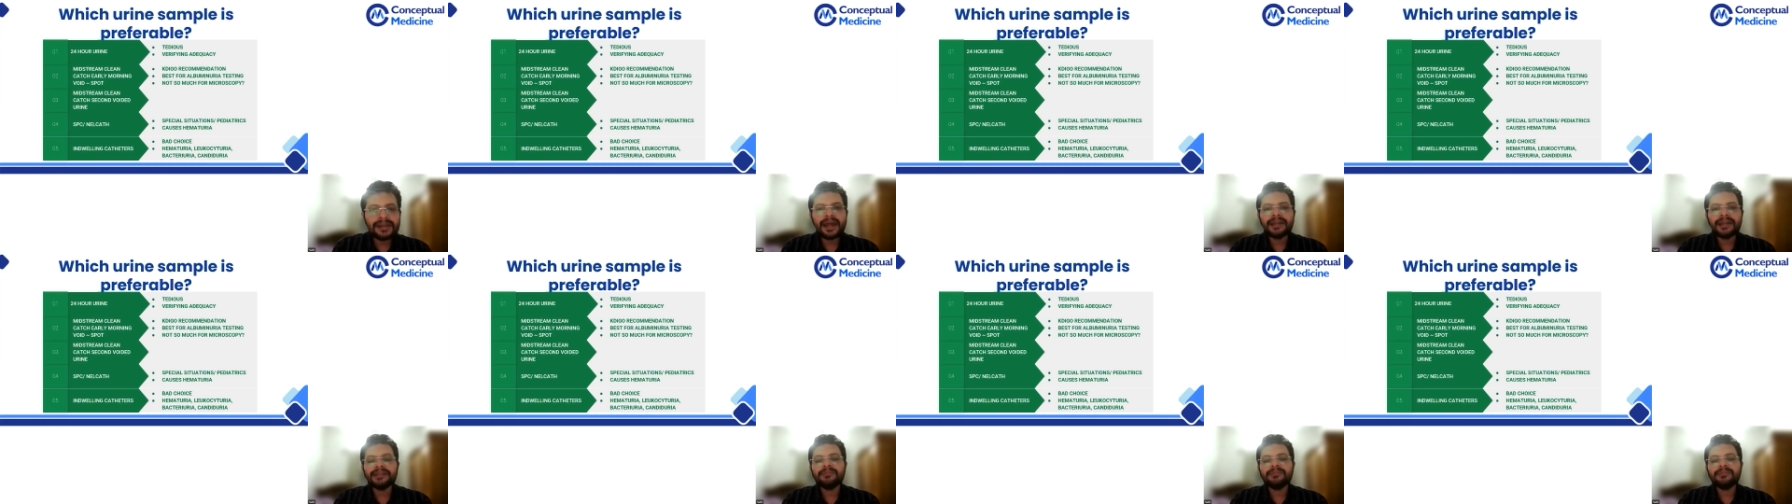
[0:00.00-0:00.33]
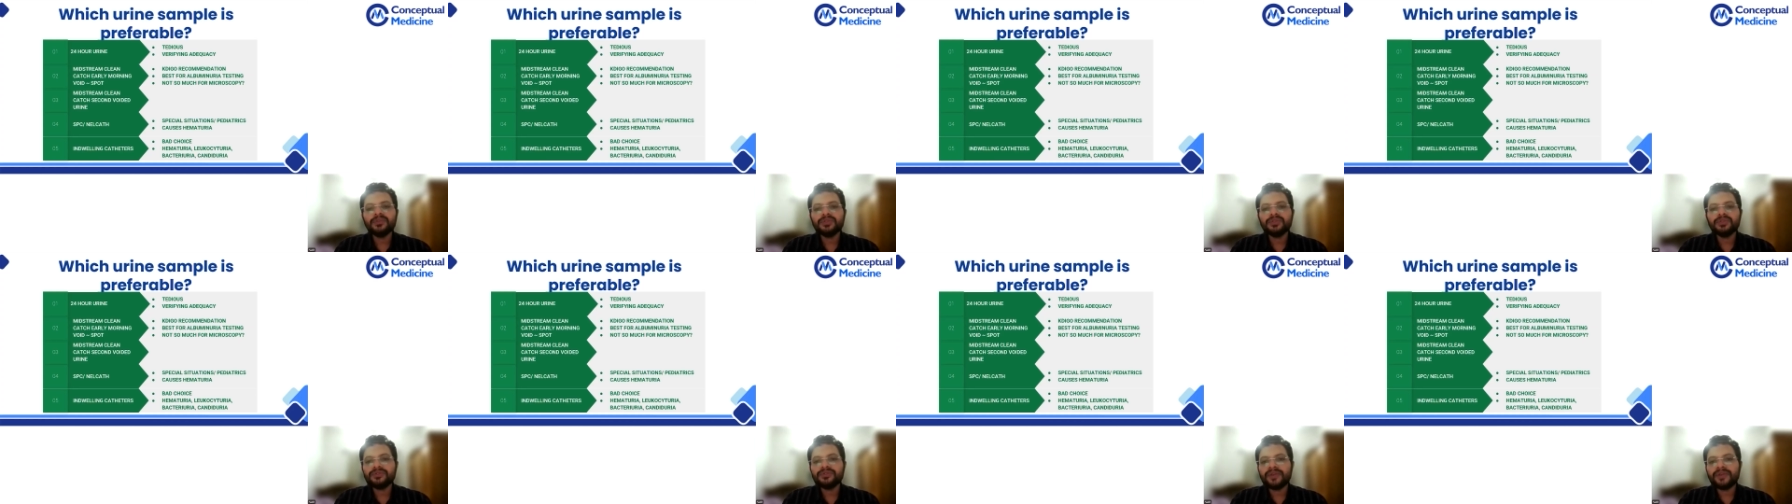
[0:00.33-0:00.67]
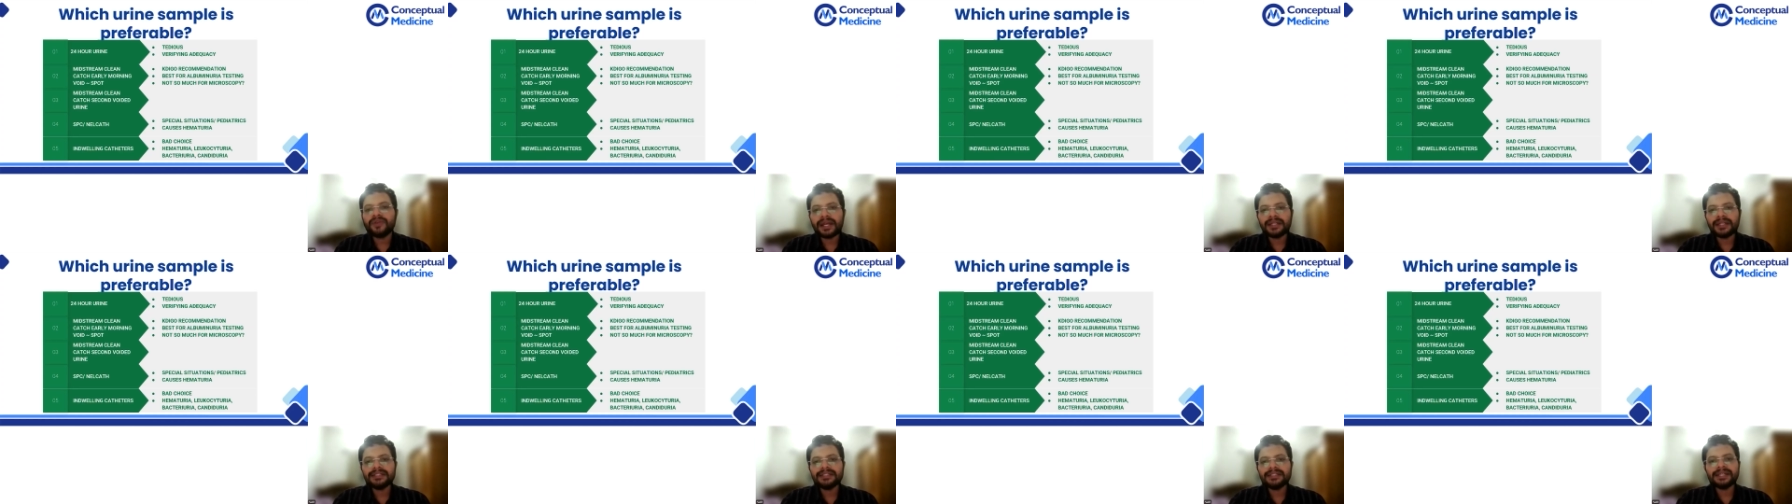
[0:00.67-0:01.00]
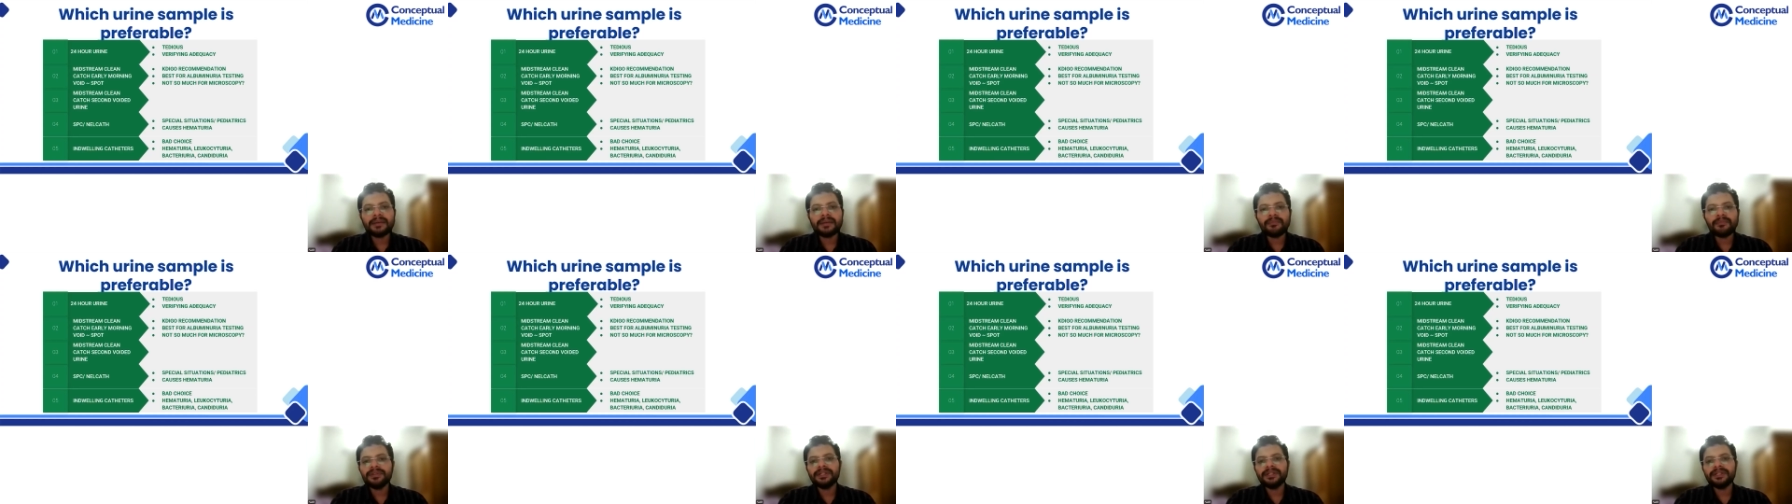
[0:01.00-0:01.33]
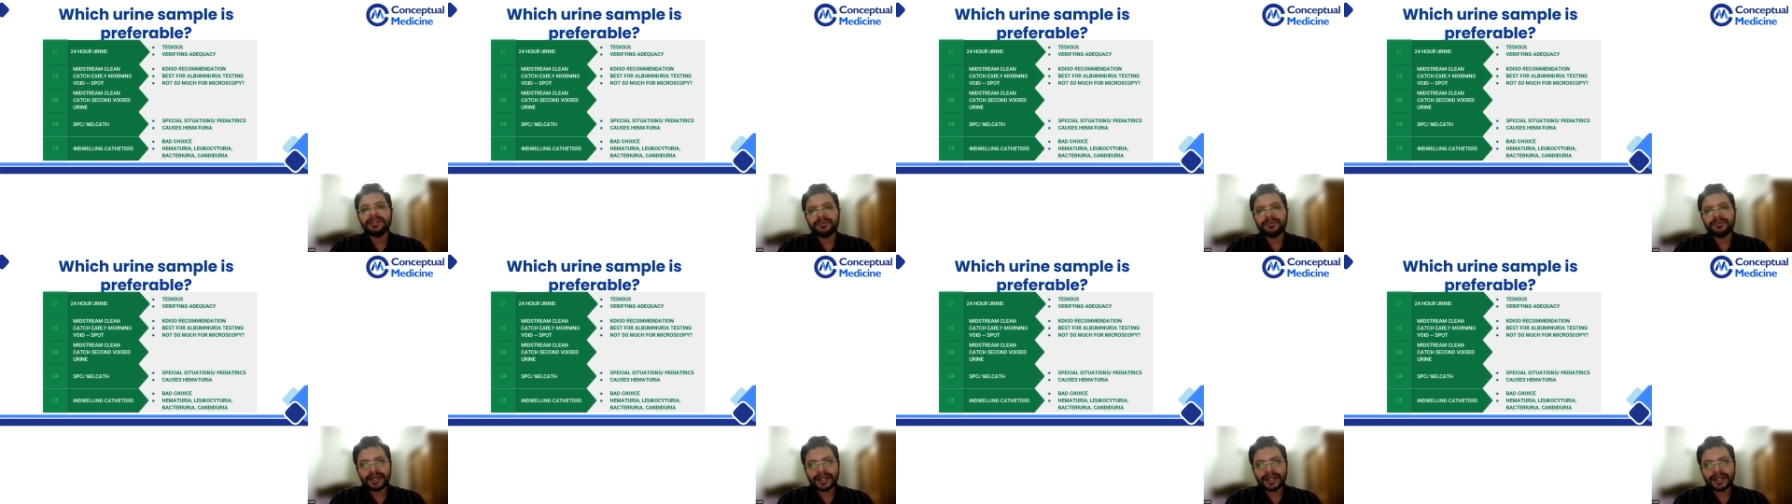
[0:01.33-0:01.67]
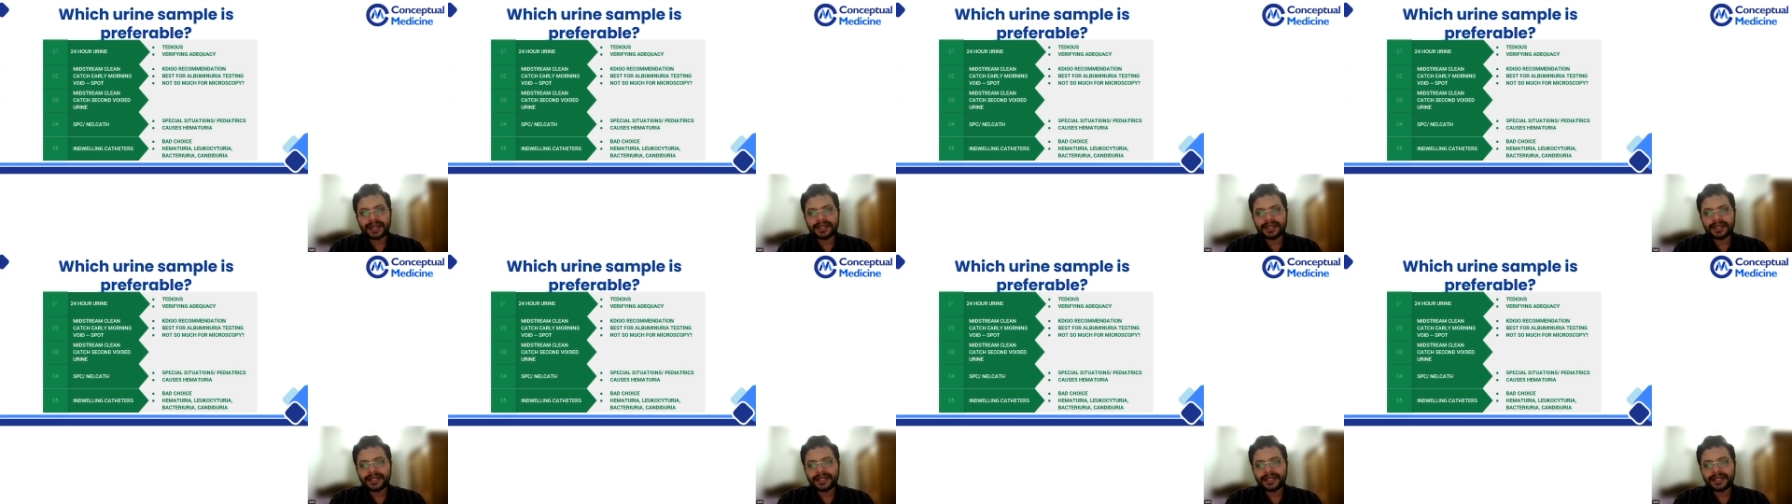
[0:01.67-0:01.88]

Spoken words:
and most valid sample that you can get,